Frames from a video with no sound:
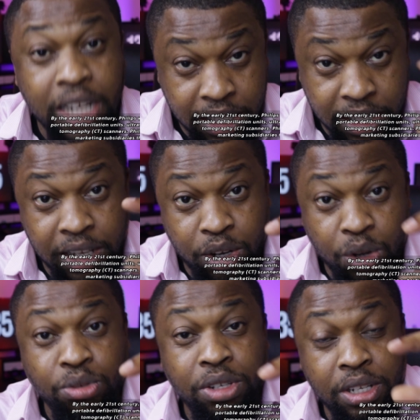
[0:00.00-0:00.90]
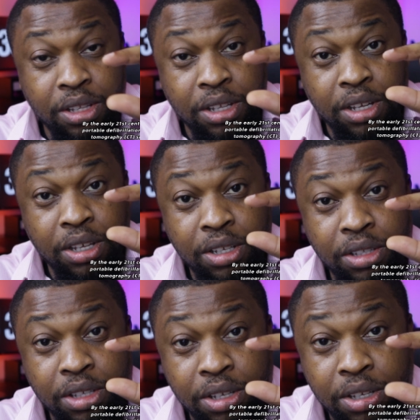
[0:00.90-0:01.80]
That's including
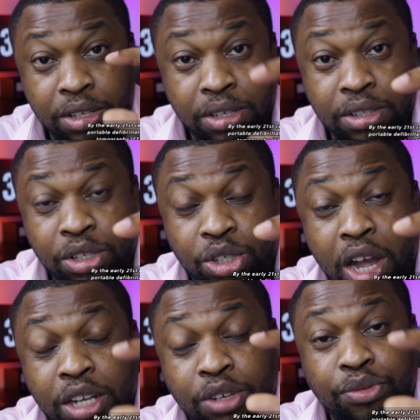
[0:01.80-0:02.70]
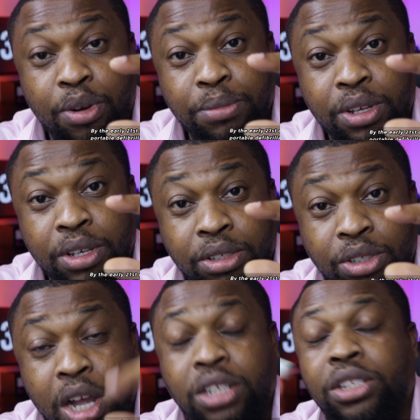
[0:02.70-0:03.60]
the charge from the
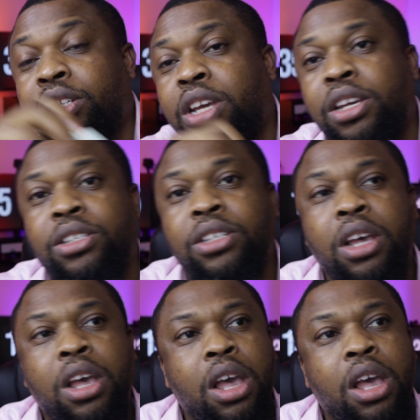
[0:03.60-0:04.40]
charging case.